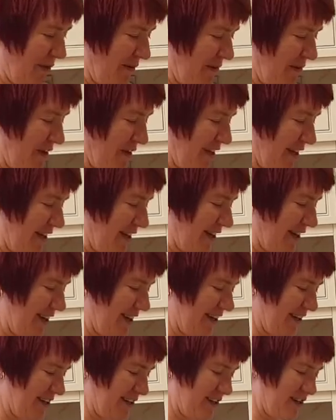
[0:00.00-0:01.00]
have it,
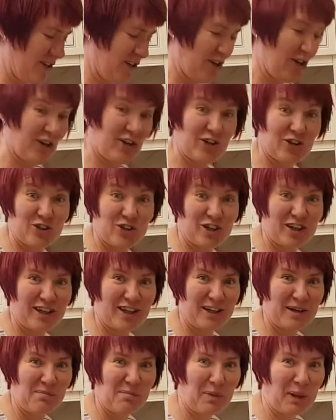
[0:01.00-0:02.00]

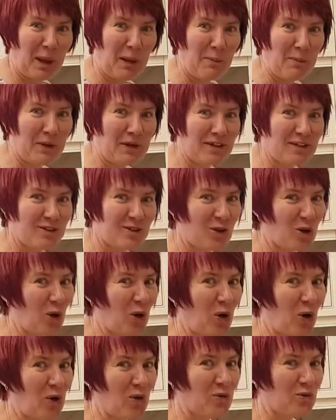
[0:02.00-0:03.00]
chicken in black bean
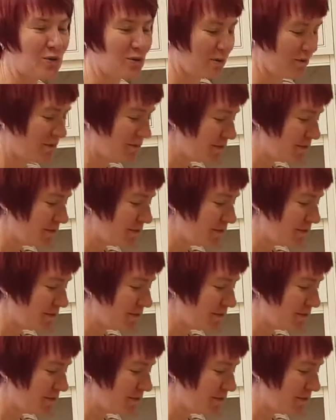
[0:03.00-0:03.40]
sauce.